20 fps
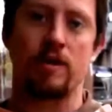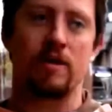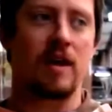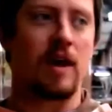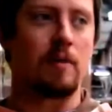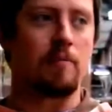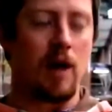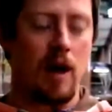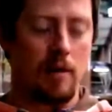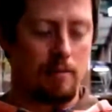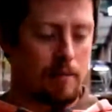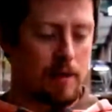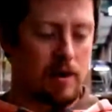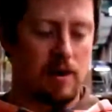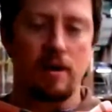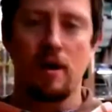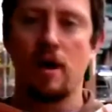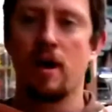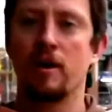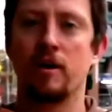And that might be
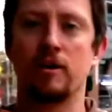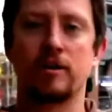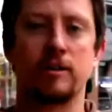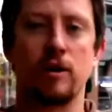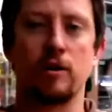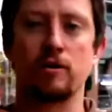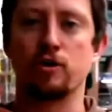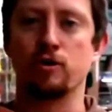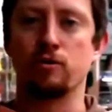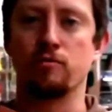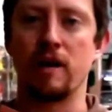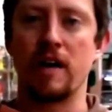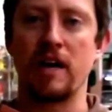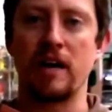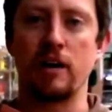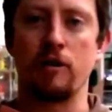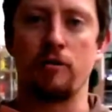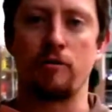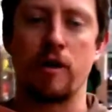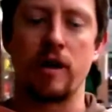your social
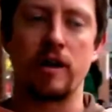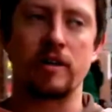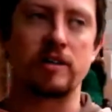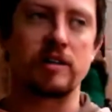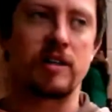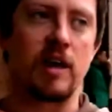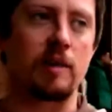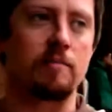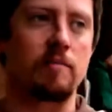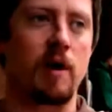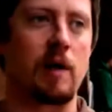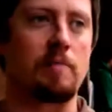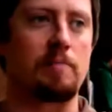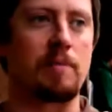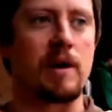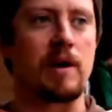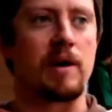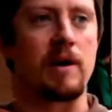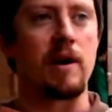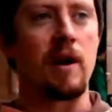media reach, that might
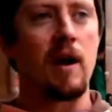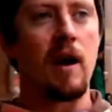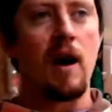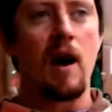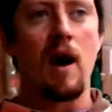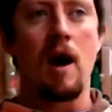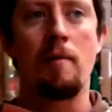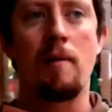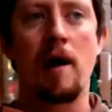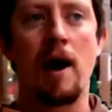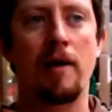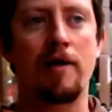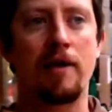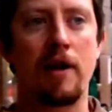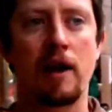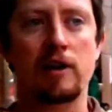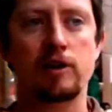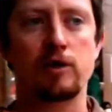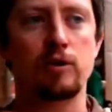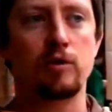be about
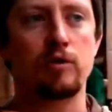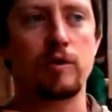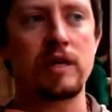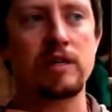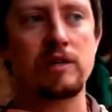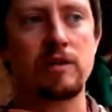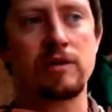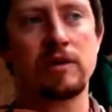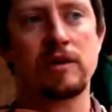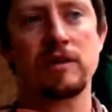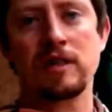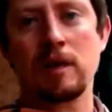the actual resources.